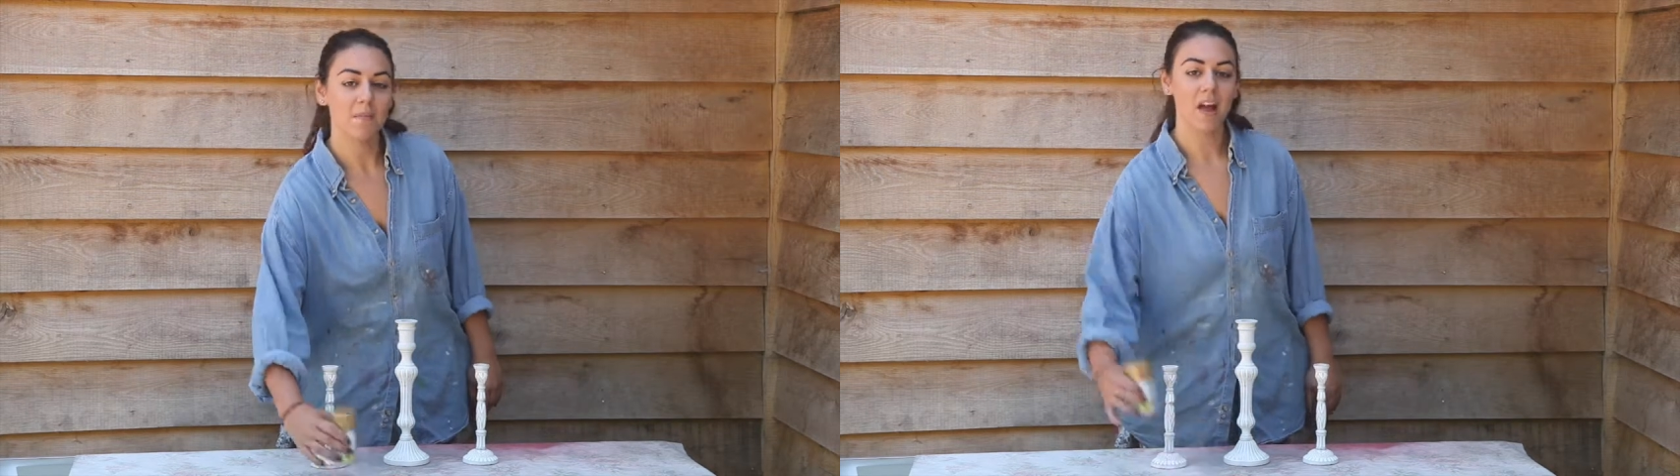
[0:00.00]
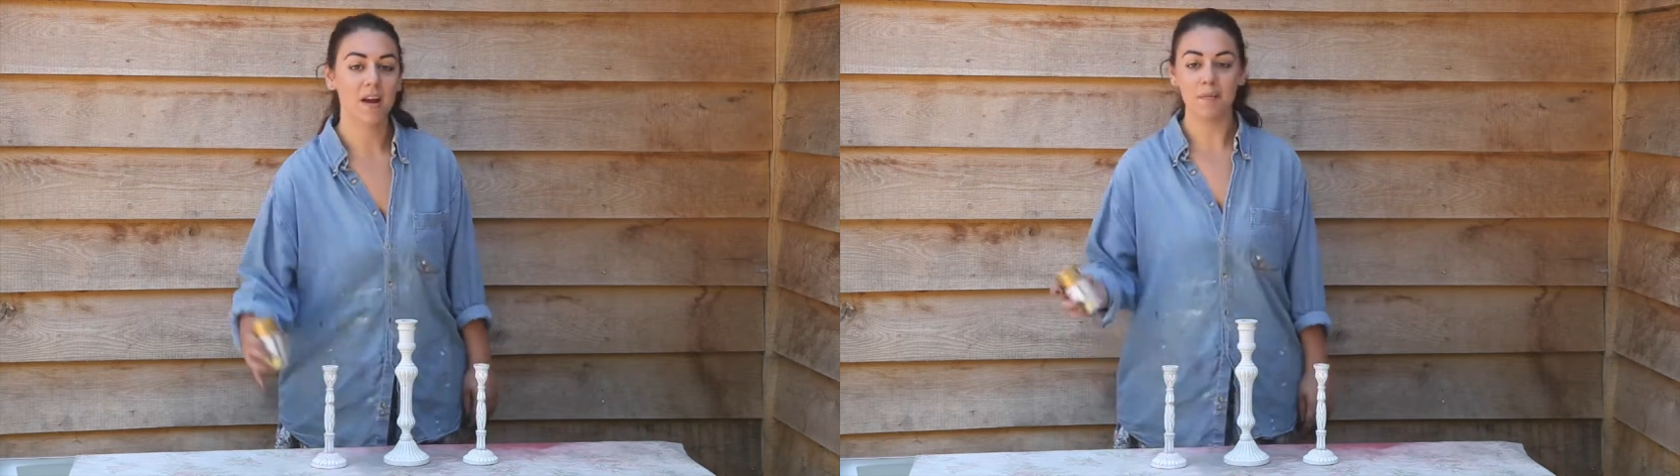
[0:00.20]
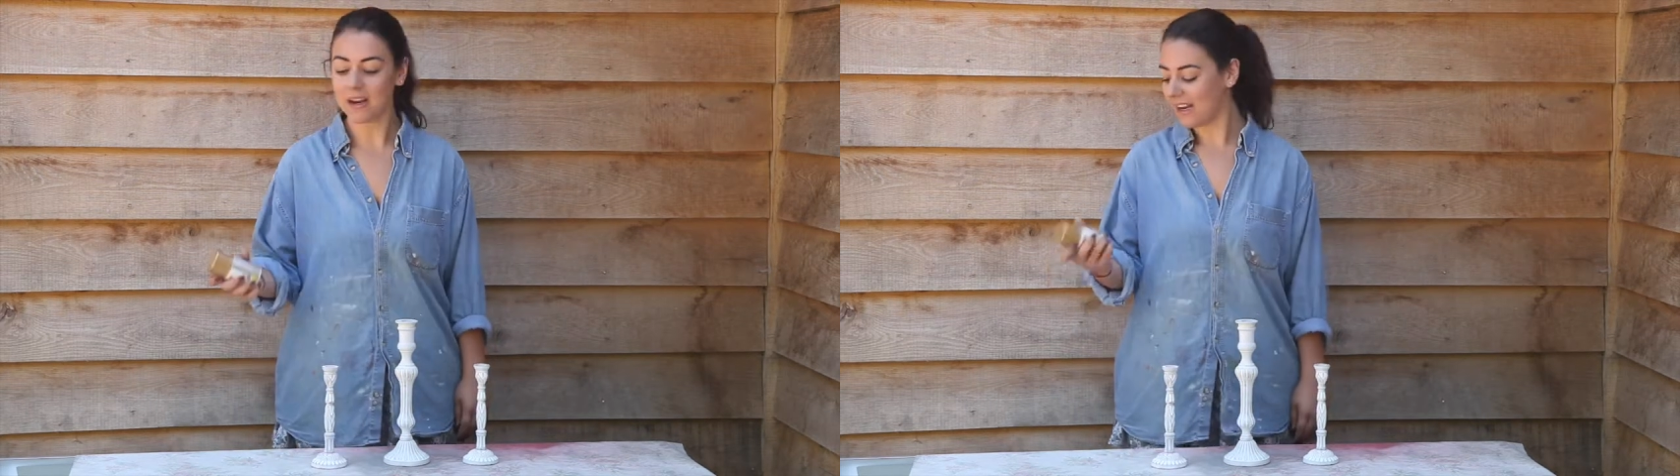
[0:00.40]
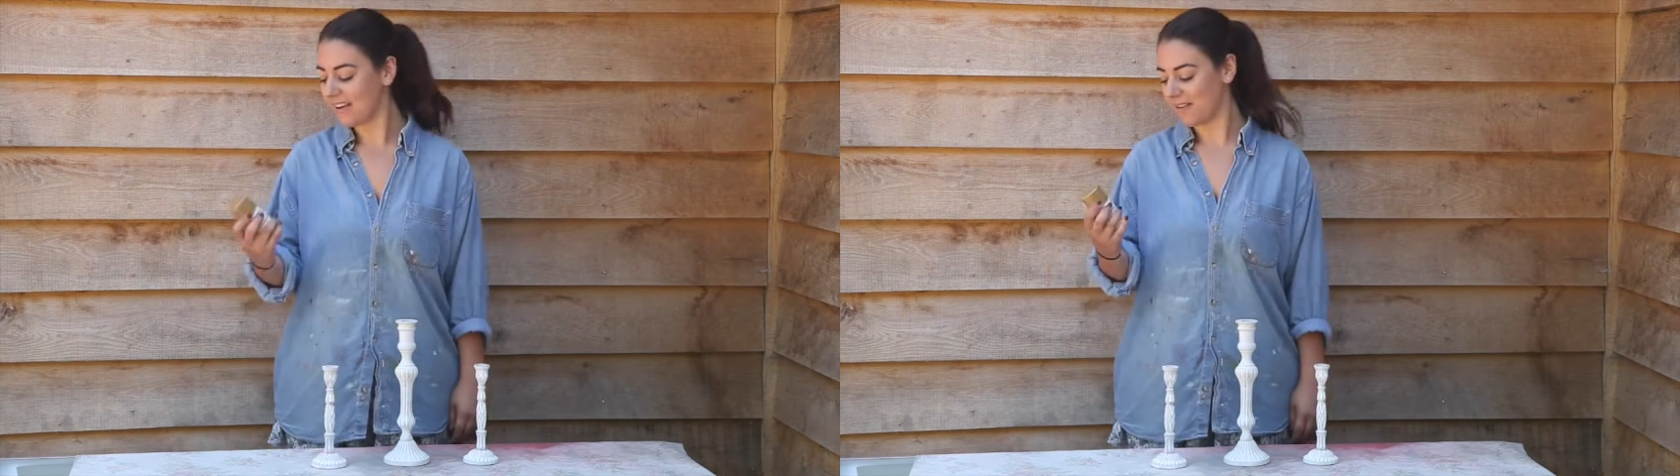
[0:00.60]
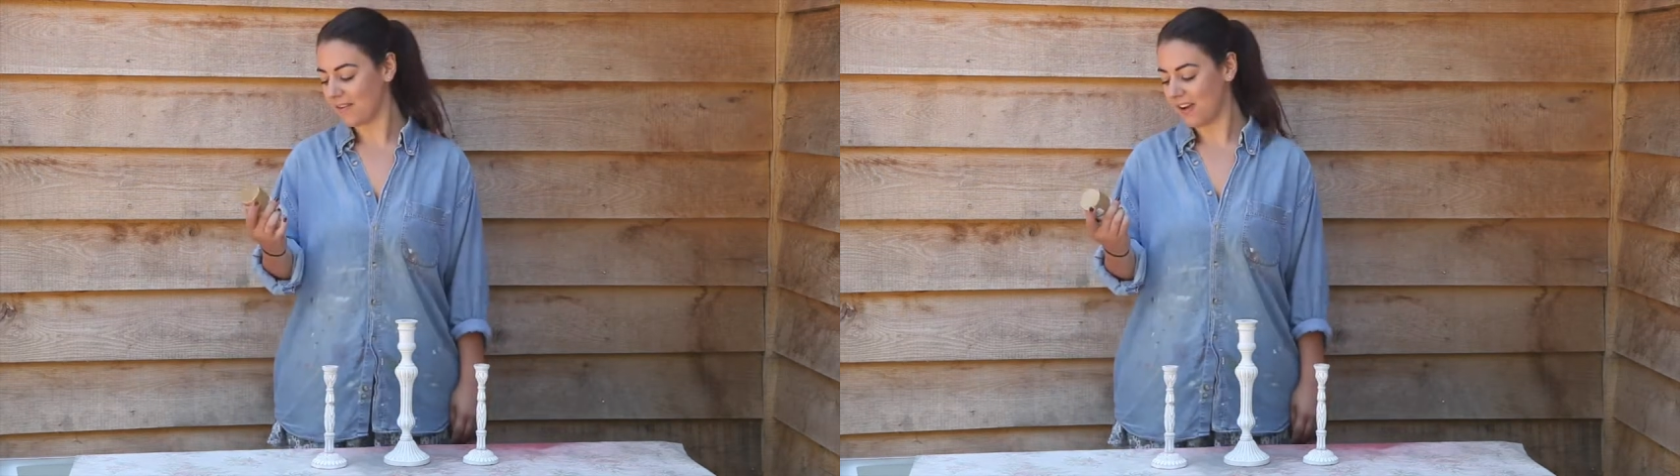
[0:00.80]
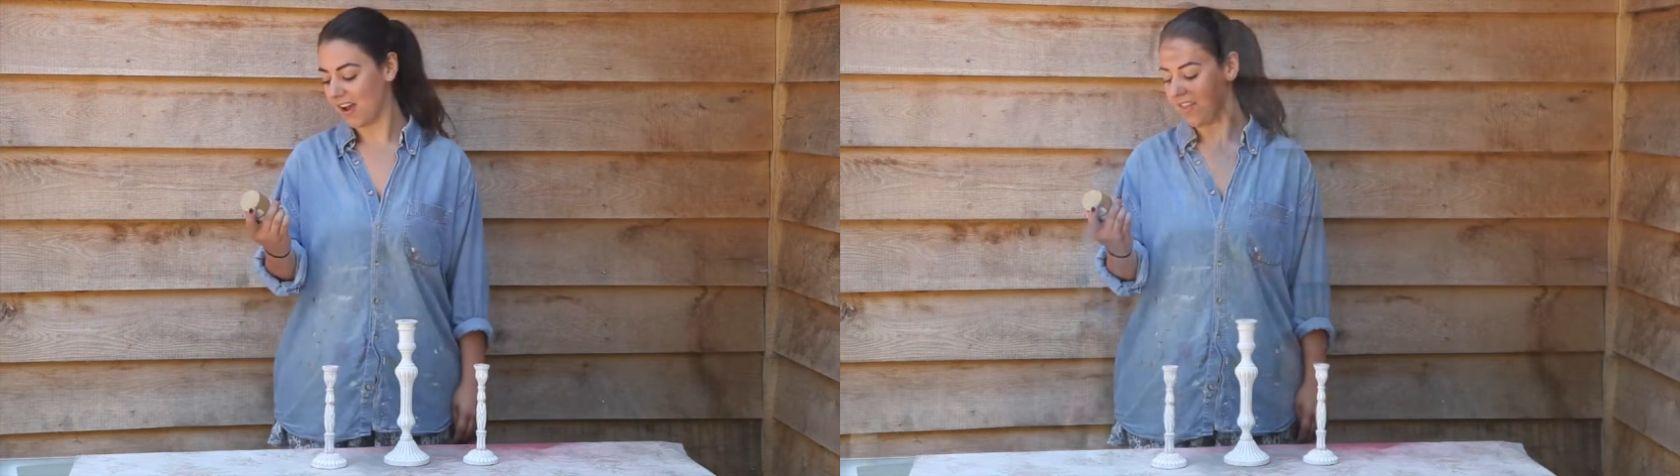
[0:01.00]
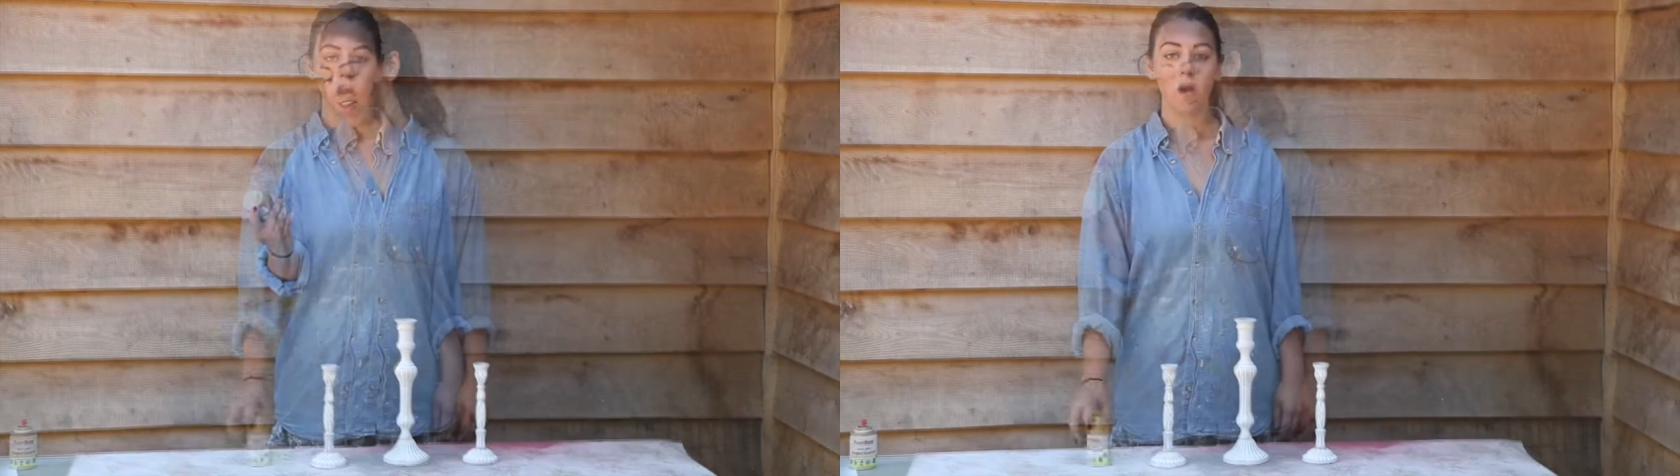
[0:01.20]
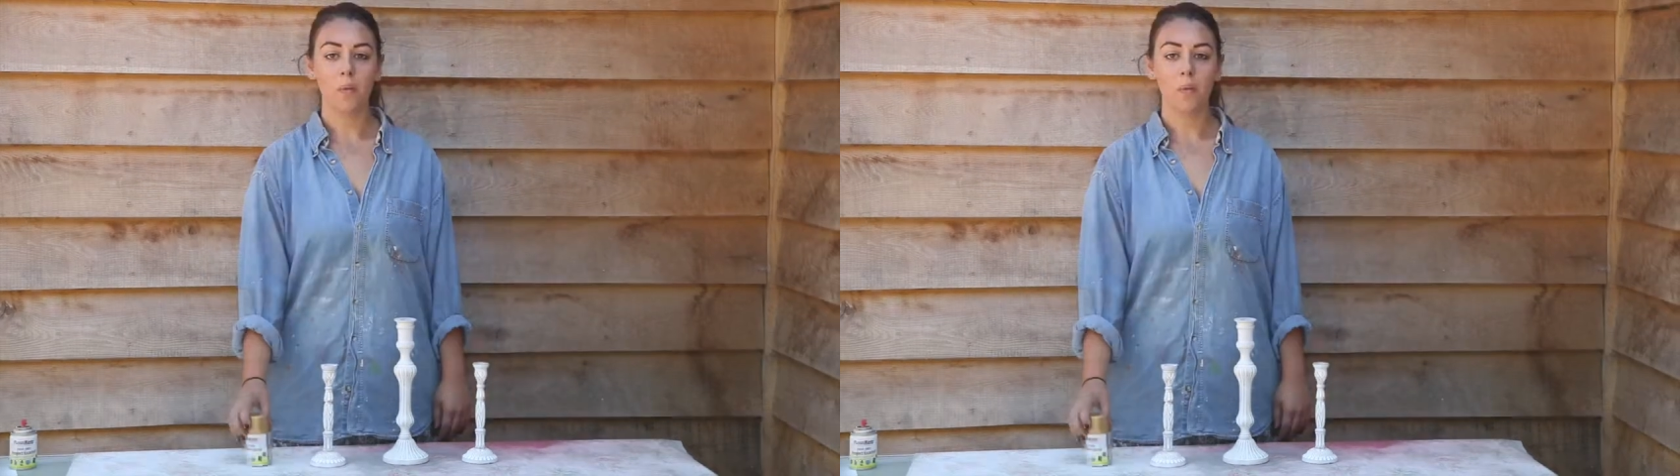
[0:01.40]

a completely different colour.